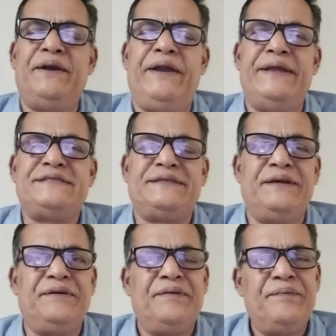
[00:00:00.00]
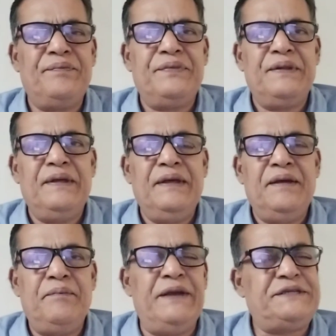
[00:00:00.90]
interesting,
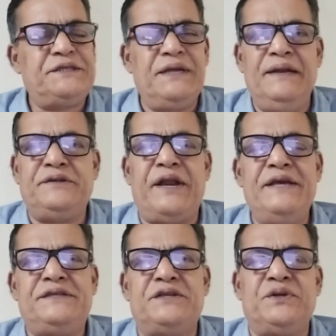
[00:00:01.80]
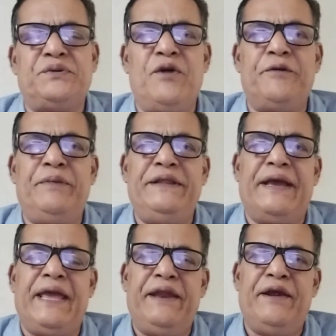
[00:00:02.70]
but literature should not be the
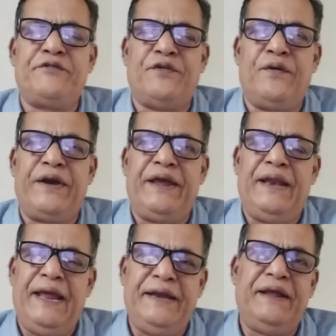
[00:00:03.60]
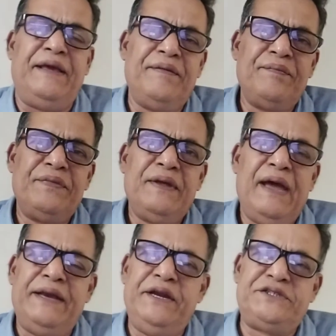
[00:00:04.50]
career for a lady,
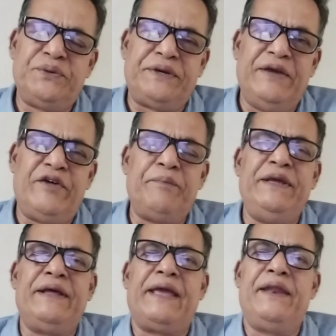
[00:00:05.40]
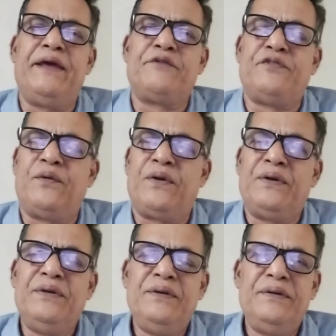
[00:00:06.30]
and it should never be the career for
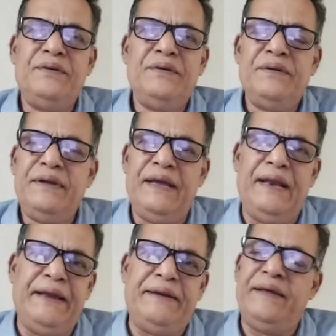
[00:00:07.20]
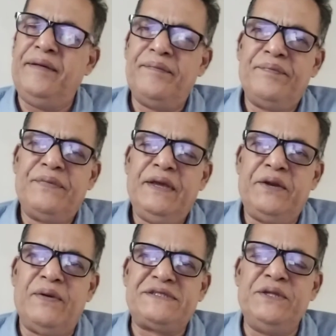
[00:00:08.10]
a lady.
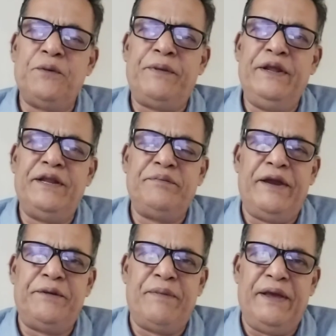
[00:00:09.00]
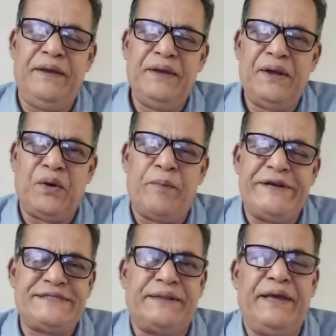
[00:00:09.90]
It was the opinion made by
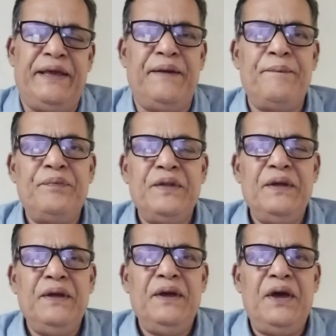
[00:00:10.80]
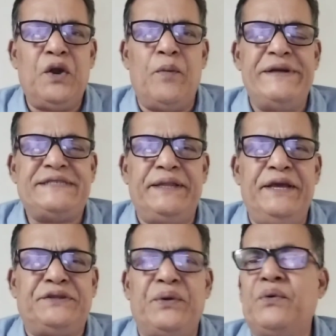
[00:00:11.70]
Robert Southey. Robert
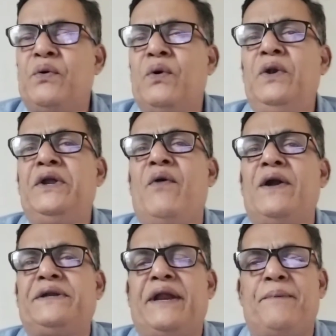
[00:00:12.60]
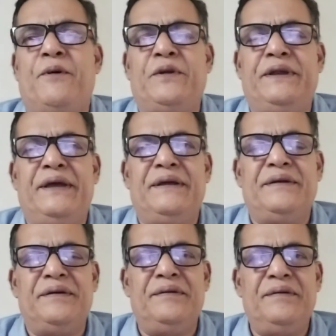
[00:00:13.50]
Southey threw cold water upon
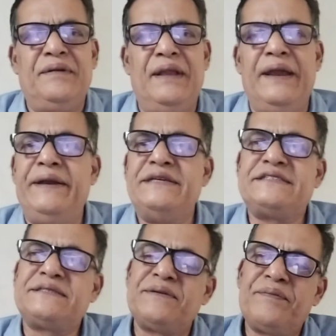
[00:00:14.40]
the ladies.